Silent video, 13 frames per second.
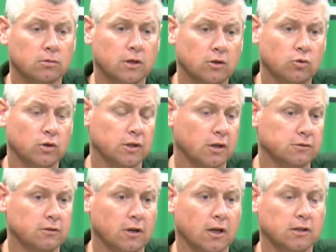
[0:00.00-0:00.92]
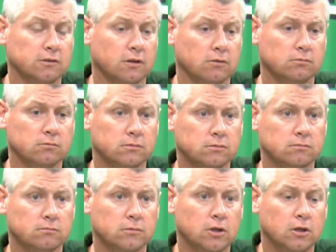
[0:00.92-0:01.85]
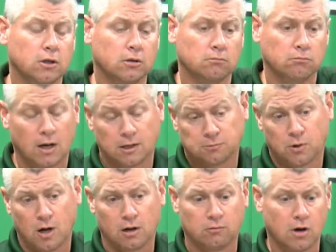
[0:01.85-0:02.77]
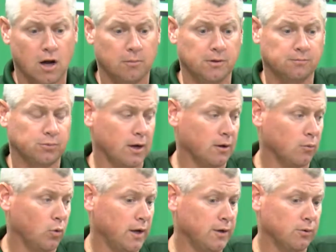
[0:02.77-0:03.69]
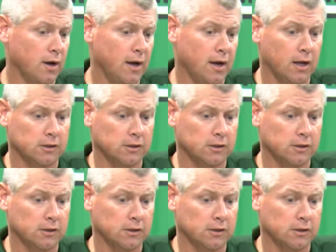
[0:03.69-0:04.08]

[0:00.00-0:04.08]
He quit yesterday. So, but I was proud of Robbie, proud of the way he ran.